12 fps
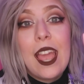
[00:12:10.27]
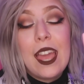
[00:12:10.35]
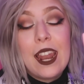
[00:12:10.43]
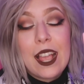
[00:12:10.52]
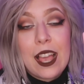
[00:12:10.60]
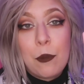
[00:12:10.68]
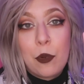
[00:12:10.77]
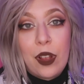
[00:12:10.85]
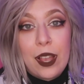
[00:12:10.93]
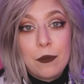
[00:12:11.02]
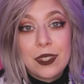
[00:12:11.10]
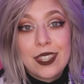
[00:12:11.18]
and I got
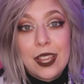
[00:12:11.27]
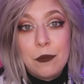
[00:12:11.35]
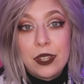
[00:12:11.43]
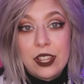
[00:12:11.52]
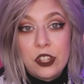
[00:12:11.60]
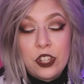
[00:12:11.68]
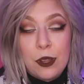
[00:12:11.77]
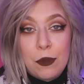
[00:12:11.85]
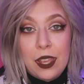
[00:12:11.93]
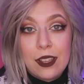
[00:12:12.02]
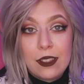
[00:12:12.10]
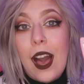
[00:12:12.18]
Prime same-day
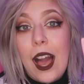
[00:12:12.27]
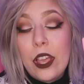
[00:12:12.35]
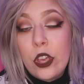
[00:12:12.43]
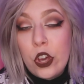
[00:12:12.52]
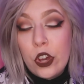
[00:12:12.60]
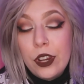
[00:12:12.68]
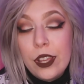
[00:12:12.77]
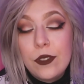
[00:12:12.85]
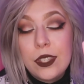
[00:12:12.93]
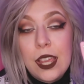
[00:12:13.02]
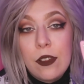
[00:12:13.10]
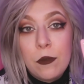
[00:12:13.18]
shipping. I could
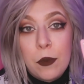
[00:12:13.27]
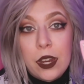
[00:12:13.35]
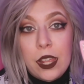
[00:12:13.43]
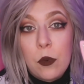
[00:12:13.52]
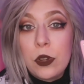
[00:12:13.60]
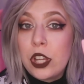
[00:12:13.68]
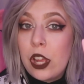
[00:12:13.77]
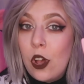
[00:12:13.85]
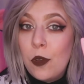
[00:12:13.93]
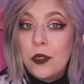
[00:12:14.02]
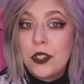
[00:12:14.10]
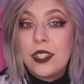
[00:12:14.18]
have saved money, which I
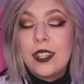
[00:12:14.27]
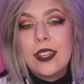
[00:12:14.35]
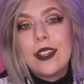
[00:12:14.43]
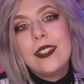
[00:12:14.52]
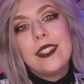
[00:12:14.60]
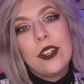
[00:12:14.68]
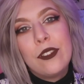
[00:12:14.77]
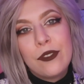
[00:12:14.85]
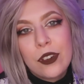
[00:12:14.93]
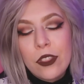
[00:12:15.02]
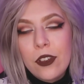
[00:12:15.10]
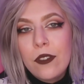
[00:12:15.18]
almost did, until
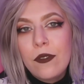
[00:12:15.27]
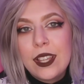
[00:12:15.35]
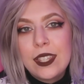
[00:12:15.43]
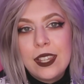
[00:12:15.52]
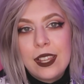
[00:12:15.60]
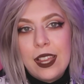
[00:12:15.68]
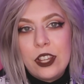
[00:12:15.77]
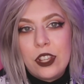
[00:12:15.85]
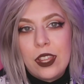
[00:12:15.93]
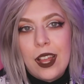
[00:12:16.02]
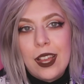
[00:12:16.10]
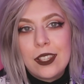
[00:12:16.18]
further
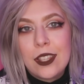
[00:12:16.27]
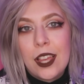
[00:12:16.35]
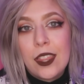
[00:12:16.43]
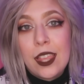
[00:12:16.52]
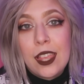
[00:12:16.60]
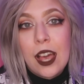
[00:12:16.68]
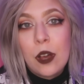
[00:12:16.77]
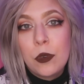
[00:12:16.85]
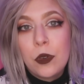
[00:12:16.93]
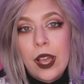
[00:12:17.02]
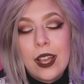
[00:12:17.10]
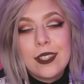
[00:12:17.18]
investigation. I saw that
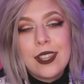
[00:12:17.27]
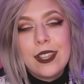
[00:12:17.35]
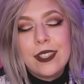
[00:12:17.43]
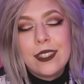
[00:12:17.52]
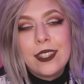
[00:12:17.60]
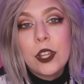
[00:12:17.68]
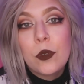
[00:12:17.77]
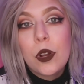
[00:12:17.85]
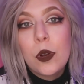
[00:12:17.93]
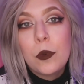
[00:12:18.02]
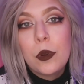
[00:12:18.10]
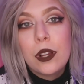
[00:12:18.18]
YOWU has a
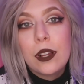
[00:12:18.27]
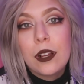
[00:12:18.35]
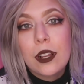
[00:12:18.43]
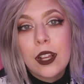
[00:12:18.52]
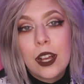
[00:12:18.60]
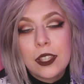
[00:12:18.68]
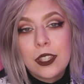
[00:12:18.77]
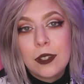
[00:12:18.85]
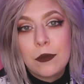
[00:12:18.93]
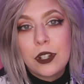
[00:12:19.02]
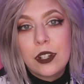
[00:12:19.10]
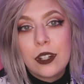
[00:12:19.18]
0
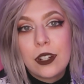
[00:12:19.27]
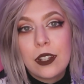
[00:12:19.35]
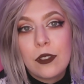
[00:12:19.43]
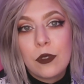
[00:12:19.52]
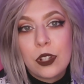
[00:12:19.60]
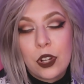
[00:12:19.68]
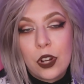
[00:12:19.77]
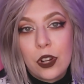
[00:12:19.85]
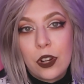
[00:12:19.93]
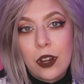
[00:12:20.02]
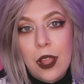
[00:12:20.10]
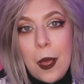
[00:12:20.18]
customer
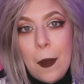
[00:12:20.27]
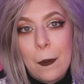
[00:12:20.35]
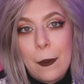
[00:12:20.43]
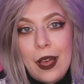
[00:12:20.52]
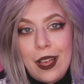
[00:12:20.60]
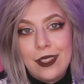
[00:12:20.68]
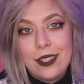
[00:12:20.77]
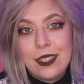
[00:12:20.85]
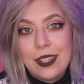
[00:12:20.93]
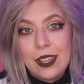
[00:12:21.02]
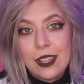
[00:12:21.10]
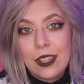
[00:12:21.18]
return
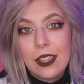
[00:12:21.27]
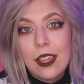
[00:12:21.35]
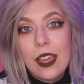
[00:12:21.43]
policy.